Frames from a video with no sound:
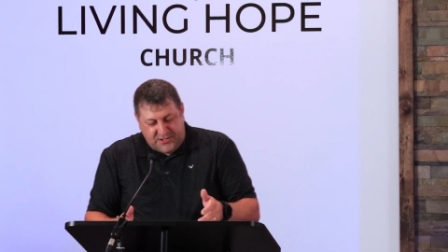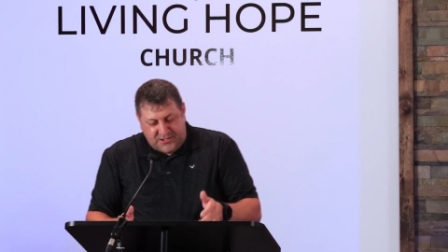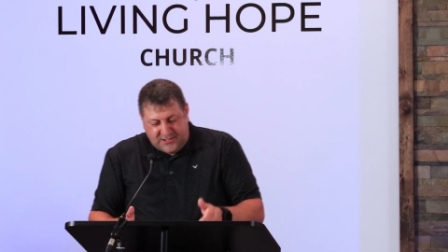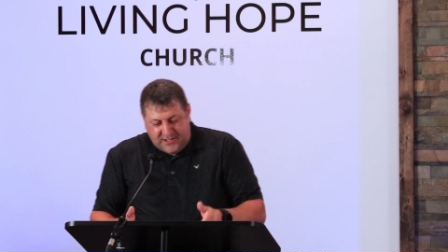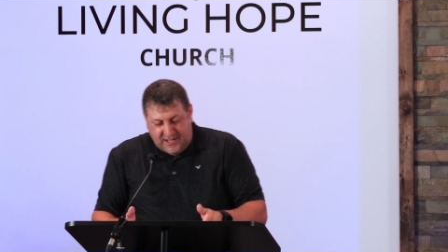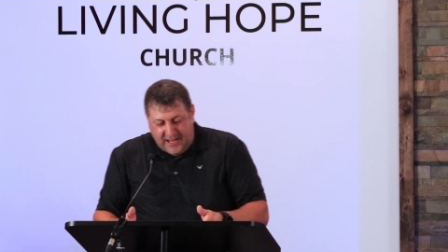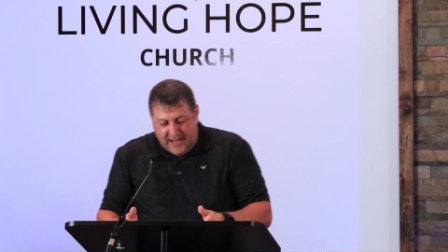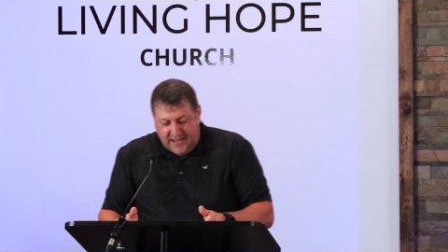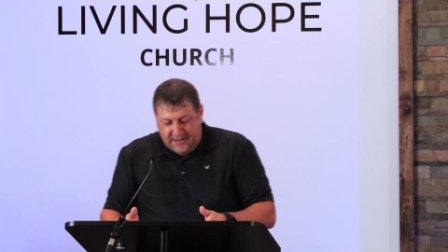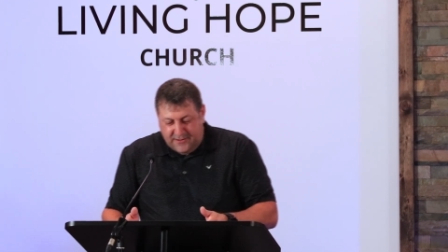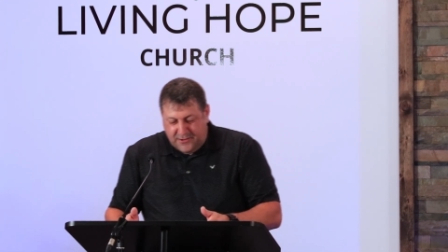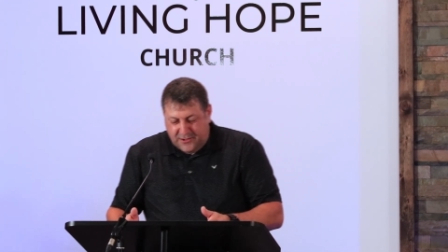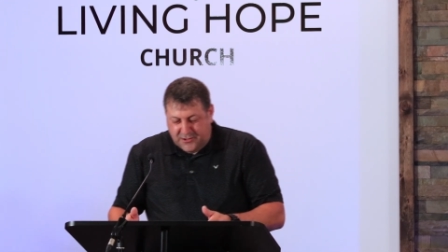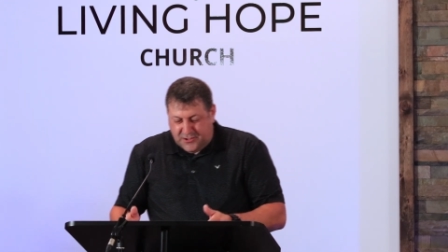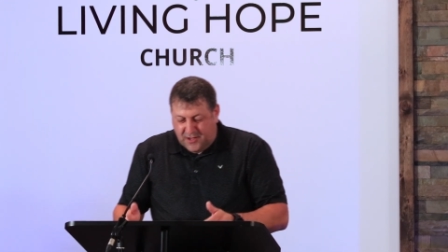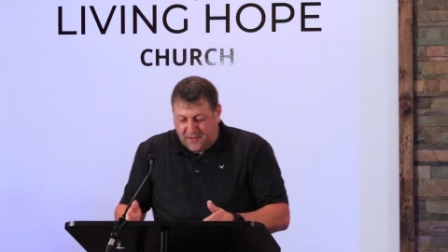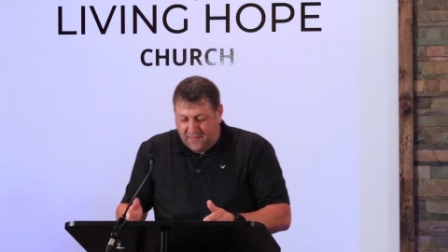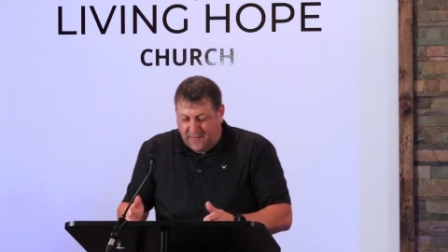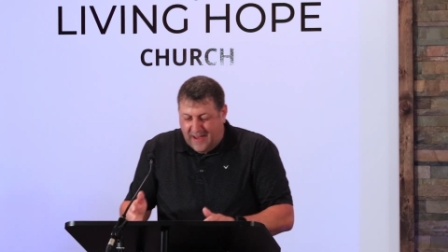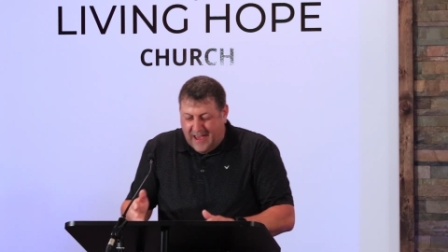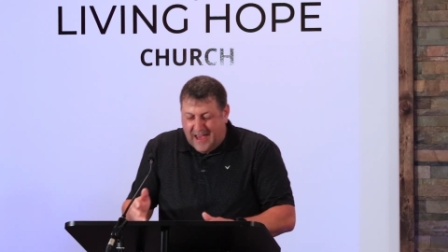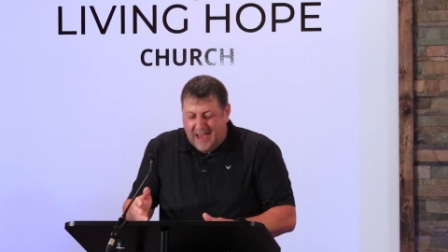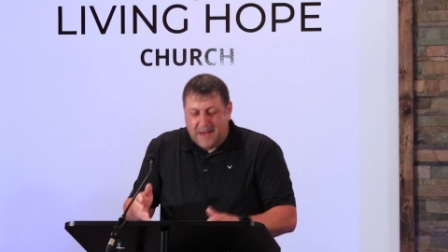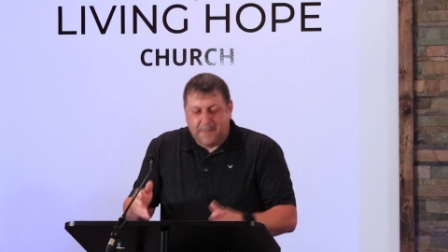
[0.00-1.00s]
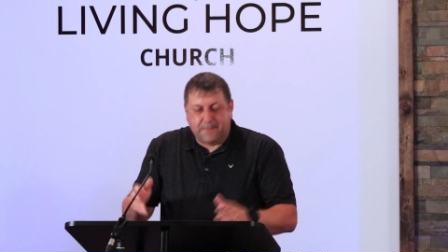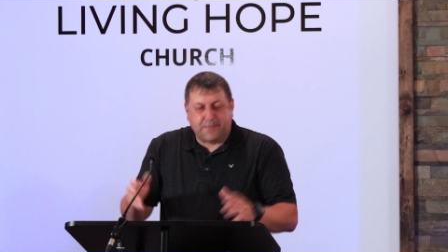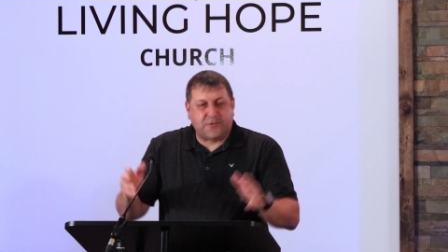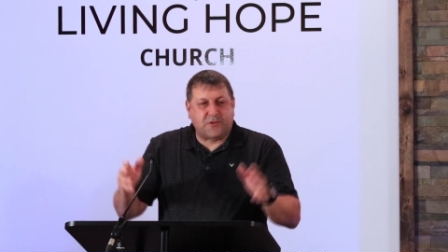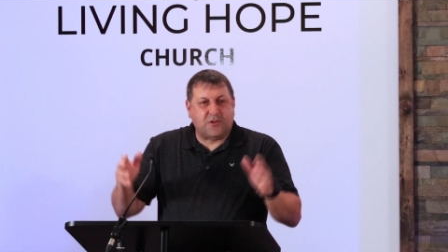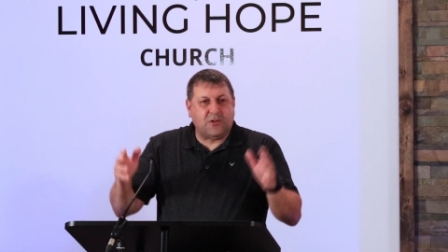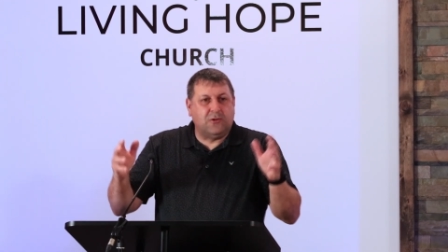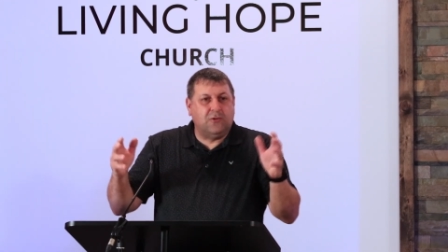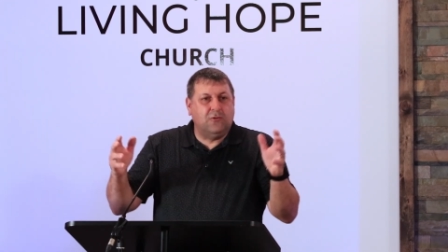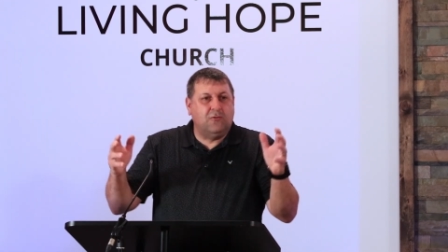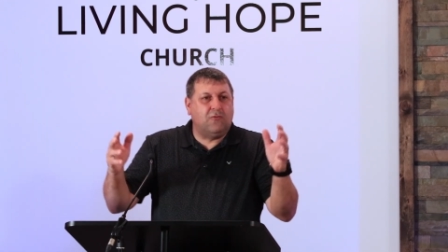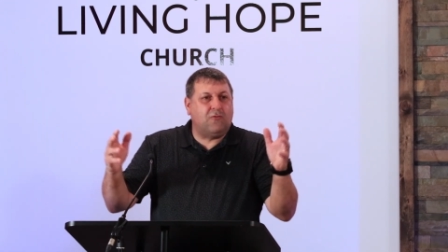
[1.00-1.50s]
standards of
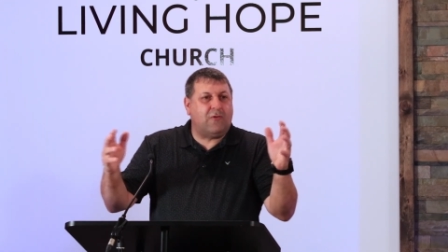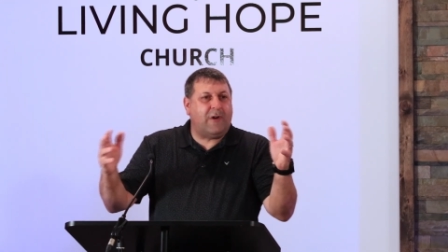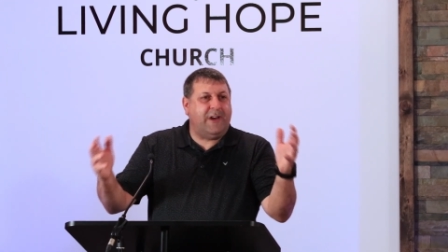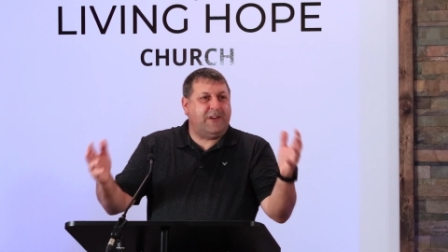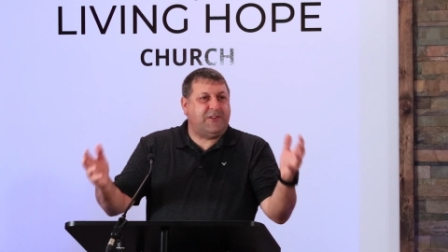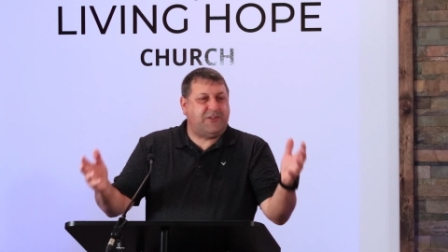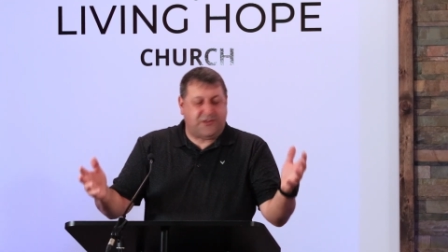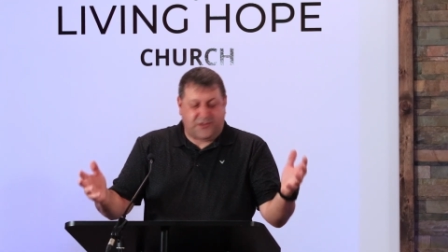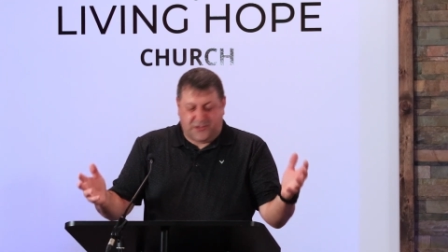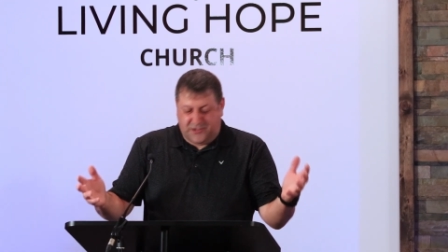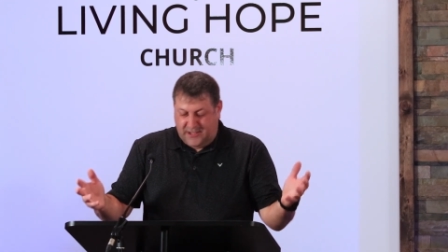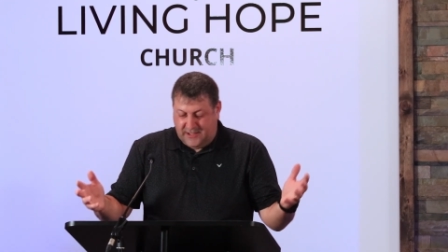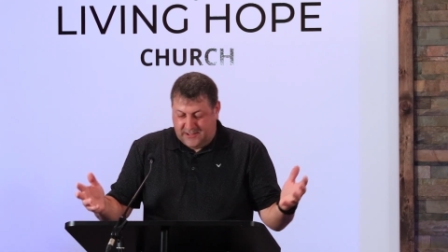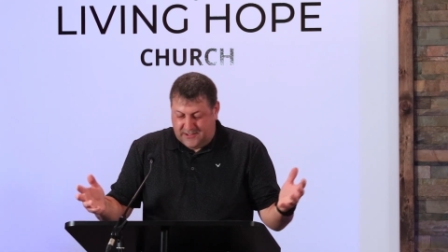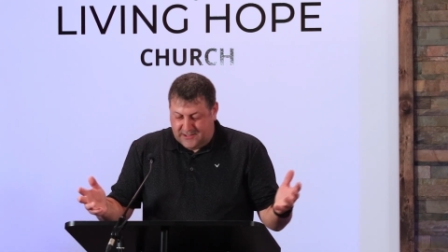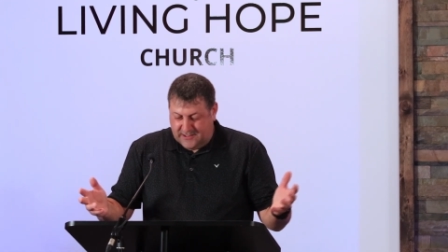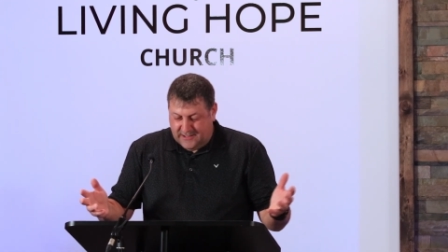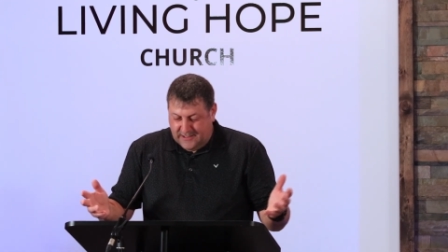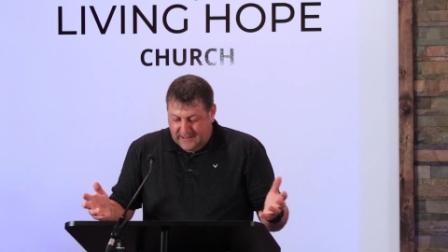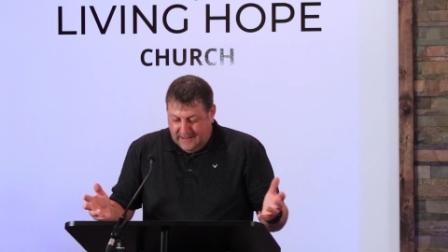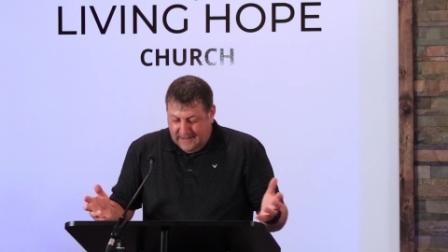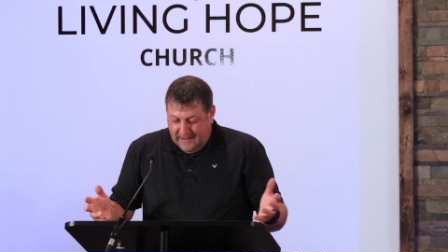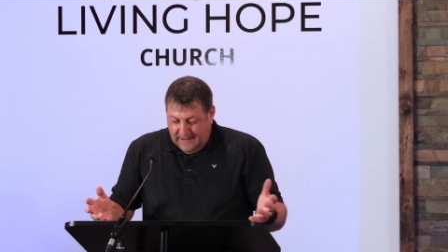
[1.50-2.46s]
absolute righteousness,